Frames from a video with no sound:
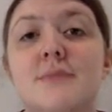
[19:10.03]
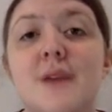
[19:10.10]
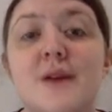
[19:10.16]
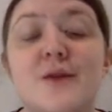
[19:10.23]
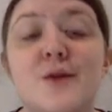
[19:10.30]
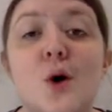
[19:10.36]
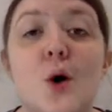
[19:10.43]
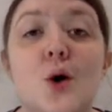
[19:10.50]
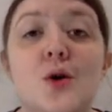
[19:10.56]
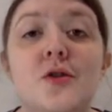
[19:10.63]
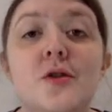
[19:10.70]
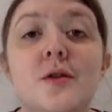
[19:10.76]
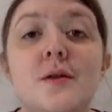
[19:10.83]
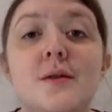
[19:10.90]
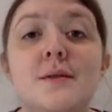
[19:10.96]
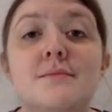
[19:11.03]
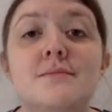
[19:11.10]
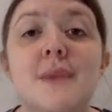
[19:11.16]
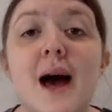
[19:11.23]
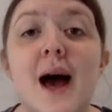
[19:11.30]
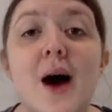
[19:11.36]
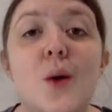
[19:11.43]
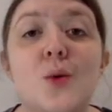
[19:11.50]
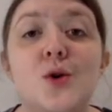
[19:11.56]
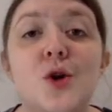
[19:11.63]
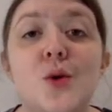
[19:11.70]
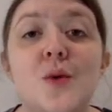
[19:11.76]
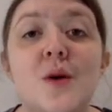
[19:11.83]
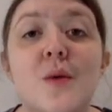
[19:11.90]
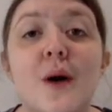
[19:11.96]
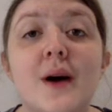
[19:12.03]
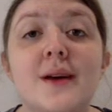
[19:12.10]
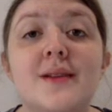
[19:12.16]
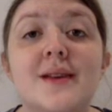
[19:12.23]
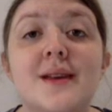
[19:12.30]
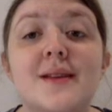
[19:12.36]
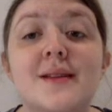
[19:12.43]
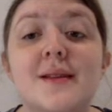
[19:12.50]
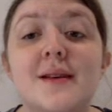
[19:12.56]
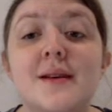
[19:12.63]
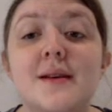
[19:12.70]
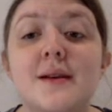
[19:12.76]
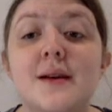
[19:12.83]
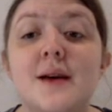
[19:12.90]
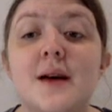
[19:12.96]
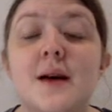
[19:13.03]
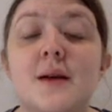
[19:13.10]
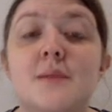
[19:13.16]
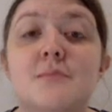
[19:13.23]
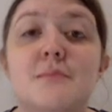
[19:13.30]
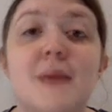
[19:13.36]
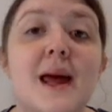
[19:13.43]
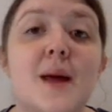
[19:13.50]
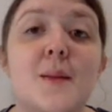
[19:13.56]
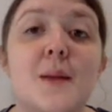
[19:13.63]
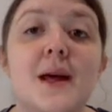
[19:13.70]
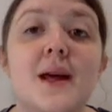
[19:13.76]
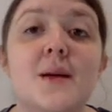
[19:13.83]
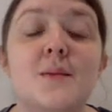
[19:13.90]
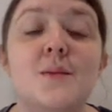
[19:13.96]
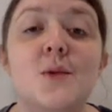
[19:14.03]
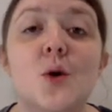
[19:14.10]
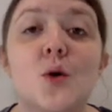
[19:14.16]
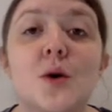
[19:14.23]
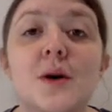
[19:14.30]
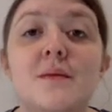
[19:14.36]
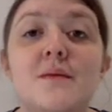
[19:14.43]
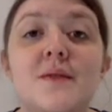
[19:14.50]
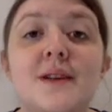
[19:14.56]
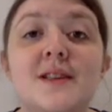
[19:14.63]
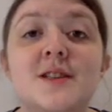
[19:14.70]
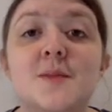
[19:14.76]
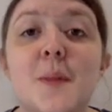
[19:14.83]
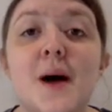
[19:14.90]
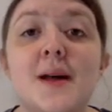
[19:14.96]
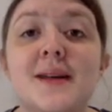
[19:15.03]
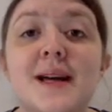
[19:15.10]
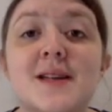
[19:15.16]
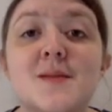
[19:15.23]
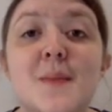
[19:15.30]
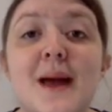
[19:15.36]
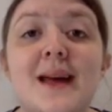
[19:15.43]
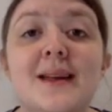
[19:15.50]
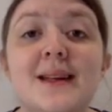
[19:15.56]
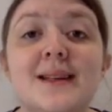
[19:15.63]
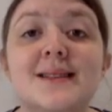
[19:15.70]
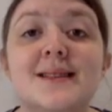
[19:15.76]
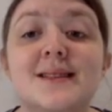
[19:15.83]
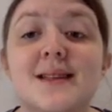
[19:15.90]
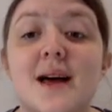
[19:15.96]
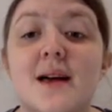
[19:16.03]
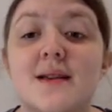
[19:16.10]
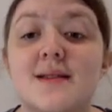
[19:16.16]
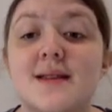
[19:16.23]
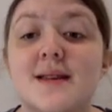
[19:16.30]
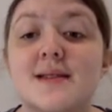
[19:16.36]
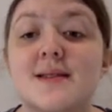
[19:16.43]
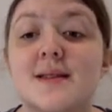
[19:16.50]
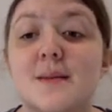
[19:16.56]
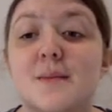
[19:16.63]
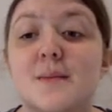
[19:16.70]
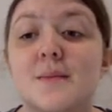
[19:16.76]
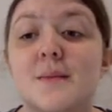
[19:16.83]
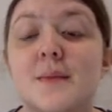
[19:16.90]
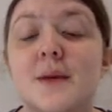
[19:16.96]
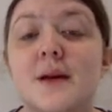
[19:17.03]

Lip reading: If not, how would you rewrite it? Maybe you're convinced by a Tasmanian-style system.